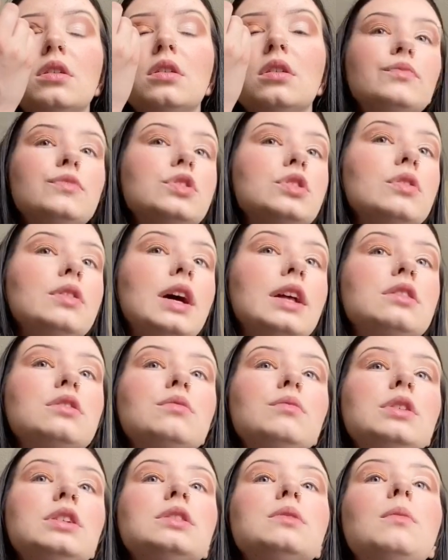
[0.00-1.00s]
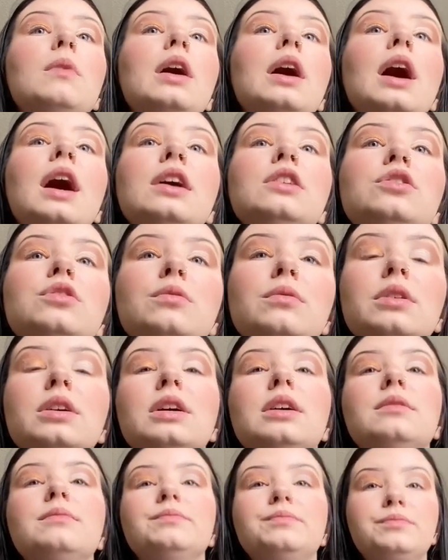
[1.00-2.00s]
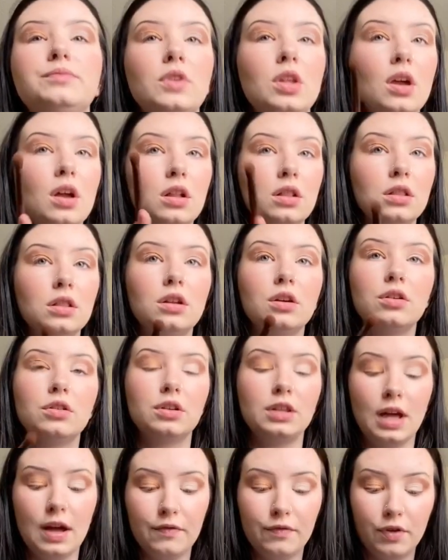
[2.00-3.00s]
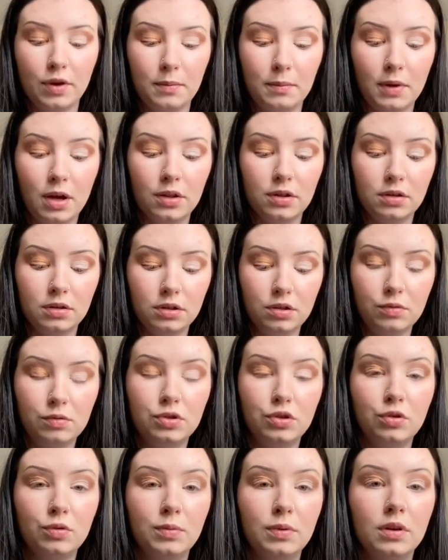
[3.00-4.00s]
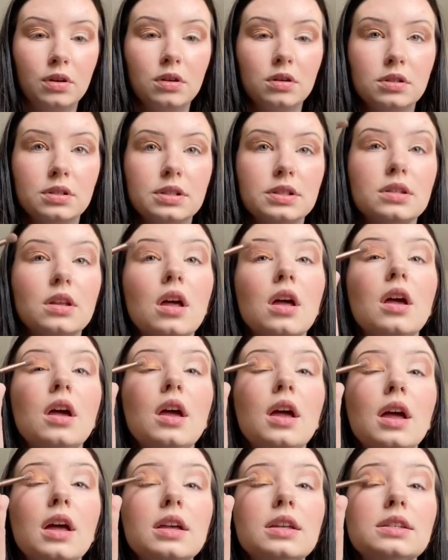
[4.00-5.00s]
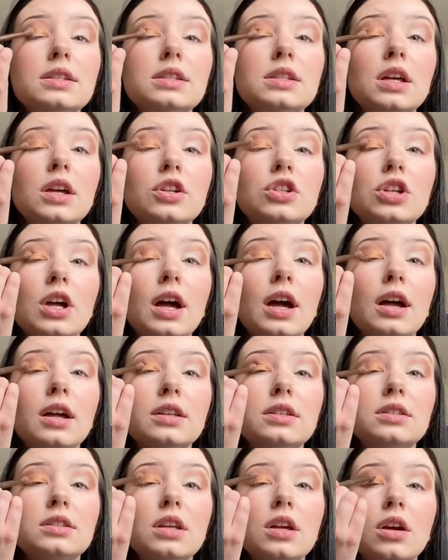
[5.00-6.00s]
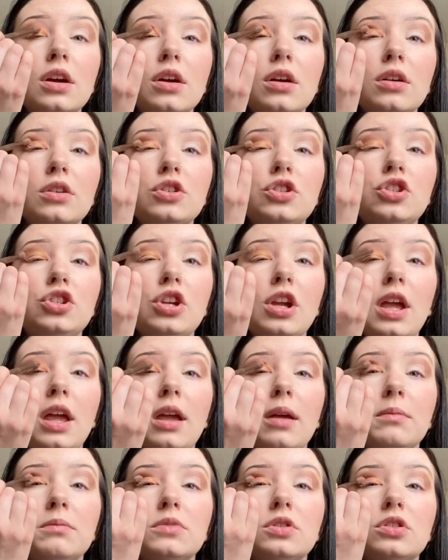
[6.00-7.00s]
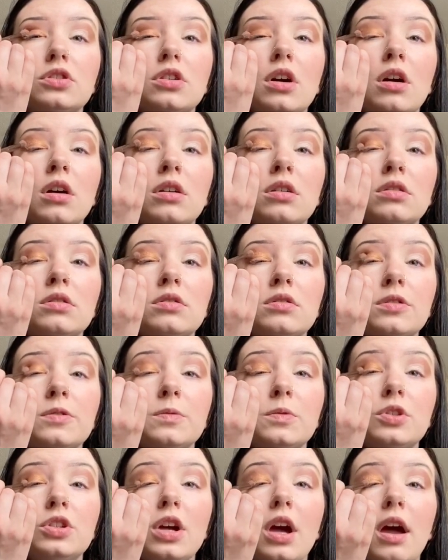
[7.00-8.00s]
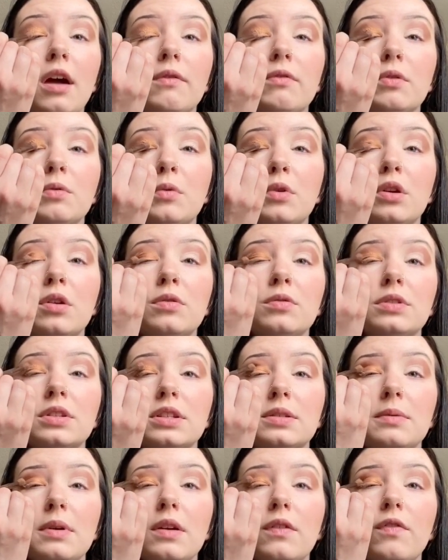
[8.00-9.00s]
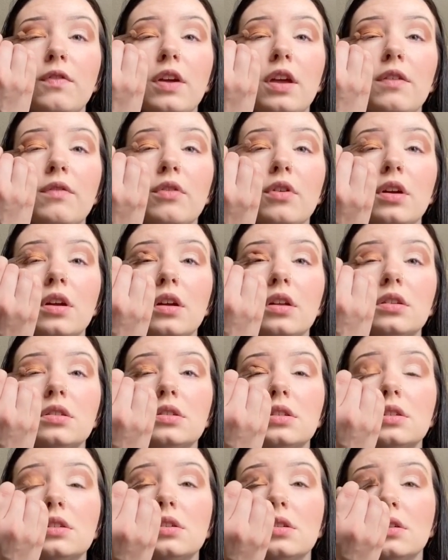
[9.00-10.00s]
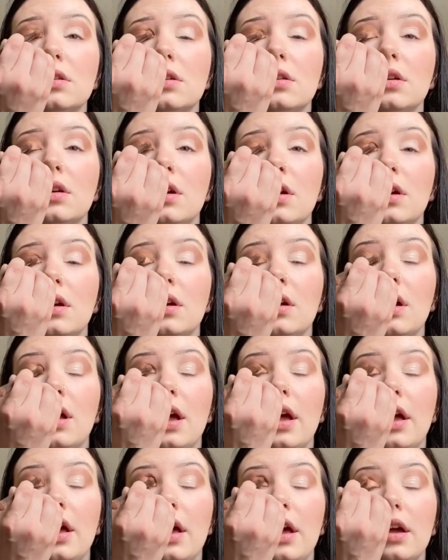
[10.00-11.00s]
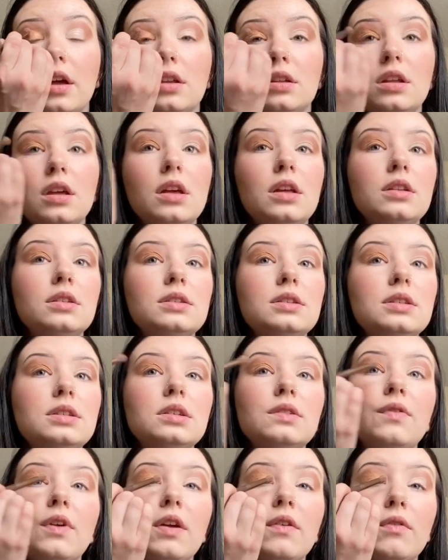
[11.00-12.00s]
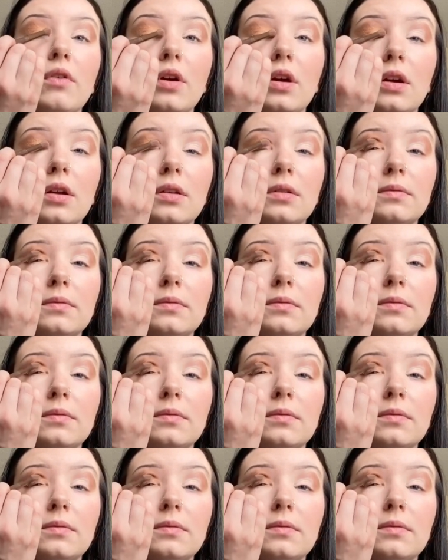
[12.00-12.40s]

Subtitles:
So that's the reason why I do it. Learned that from other YouTubers such as James Charles, which everyone knows is my favorite, and Ainsley's favorite.